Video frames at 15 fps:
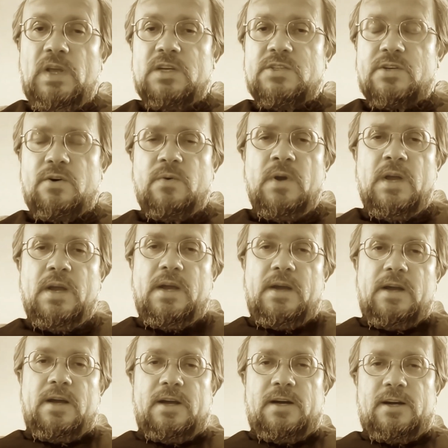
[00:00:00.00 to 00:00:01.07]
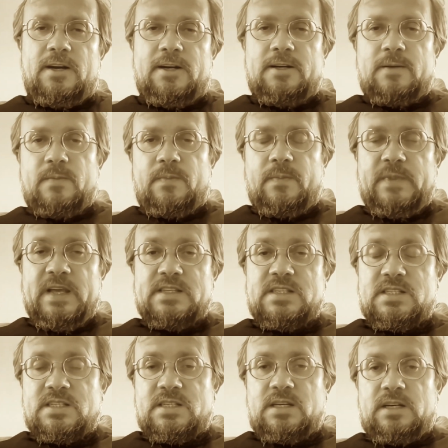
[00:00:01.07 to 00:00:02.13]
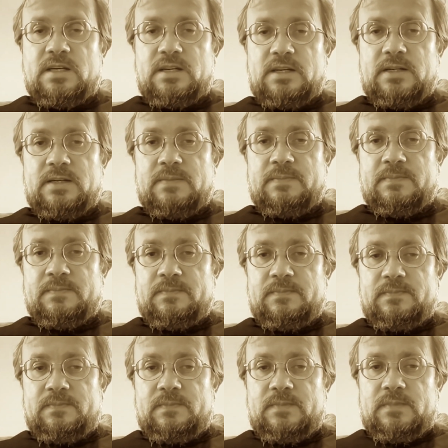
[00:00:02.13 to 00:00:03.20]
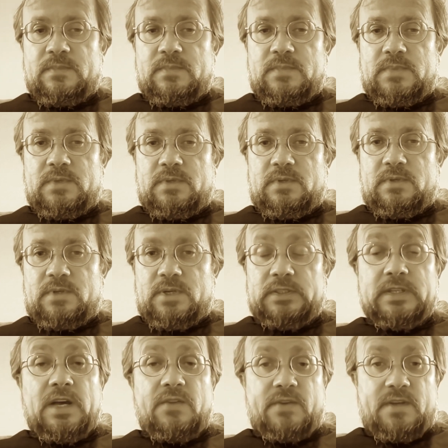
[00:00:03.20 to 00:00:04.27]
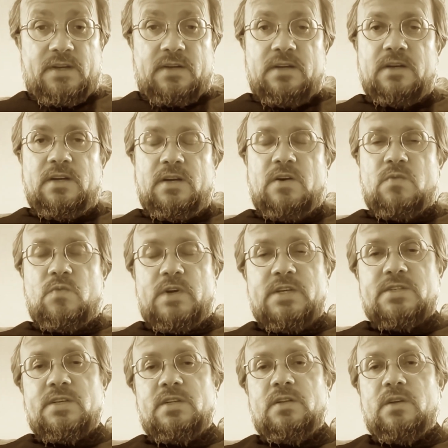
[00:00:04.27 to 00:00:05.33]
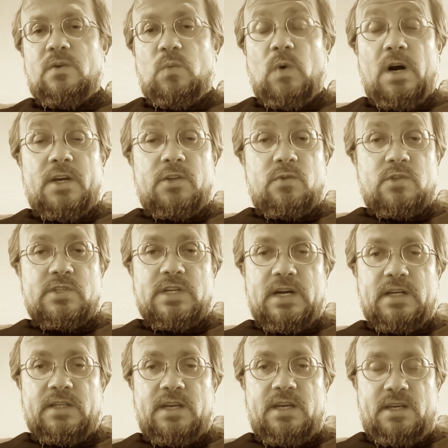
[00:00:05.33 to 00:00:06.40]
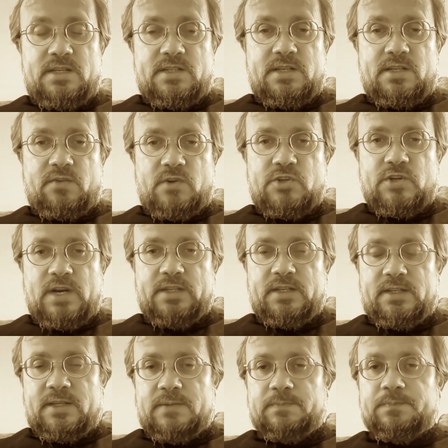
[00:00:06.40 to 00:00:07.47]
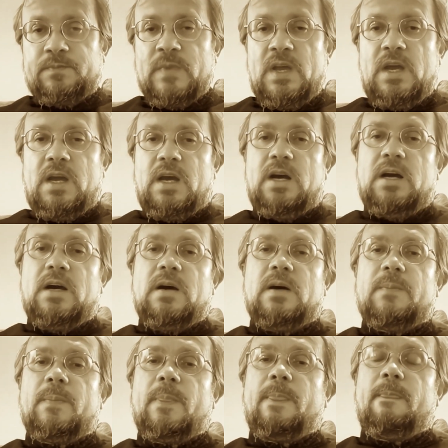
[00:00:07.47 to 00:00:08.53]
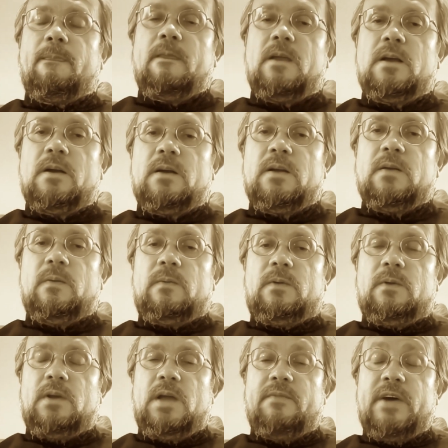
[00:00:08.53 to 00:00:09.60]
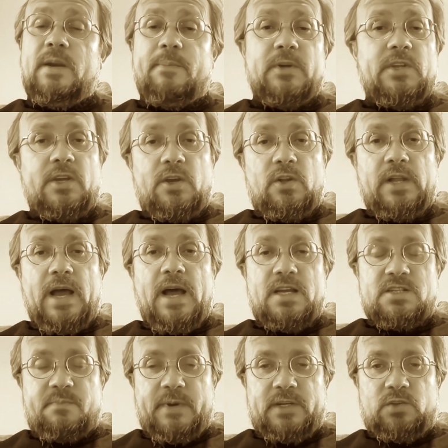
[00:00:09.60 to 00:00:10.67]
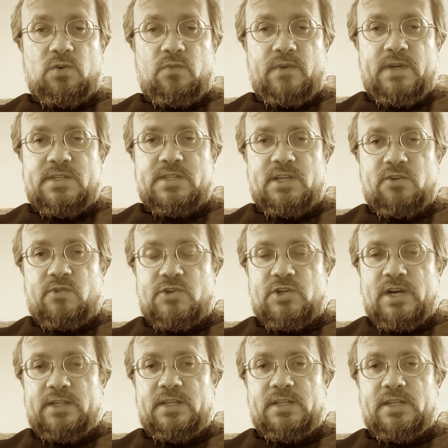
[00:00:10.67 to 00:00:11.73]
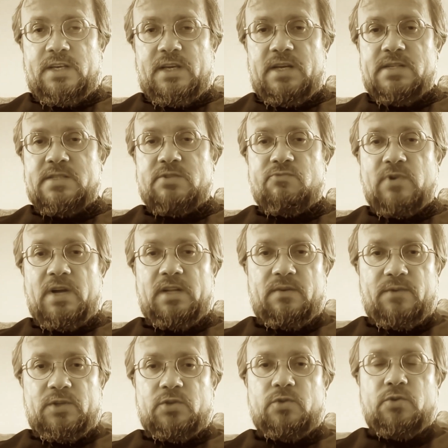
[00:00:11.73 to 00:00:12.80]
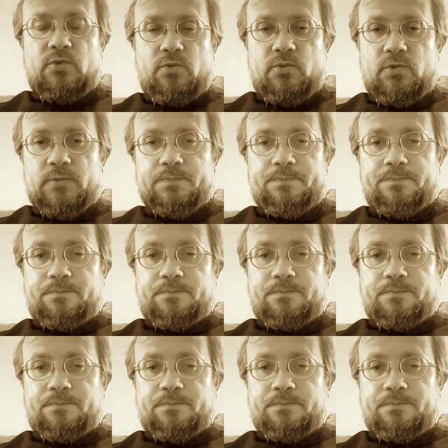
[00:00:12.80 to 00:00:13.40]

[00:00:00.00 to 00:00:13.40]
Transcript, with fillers: So uh, that's uh, another uh, reason why to study Eastern Christianity. Um, a very particular aspect of Eastern Christianity is relevant to